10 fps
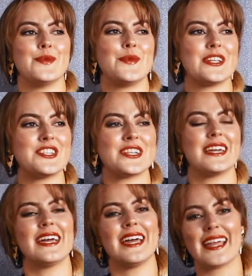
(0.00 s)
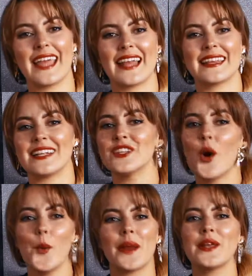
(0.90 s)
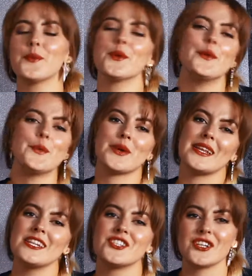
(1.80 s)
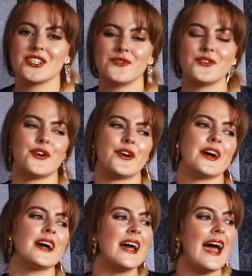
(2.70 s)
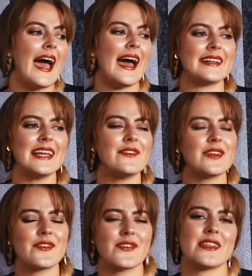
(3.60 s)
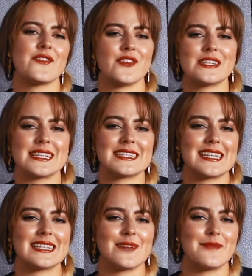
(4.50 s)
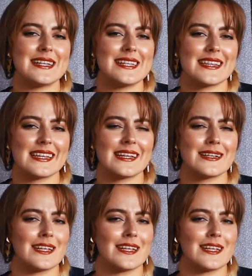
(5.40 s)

which again that nobody will really judge you for. And even if in the first instant they might think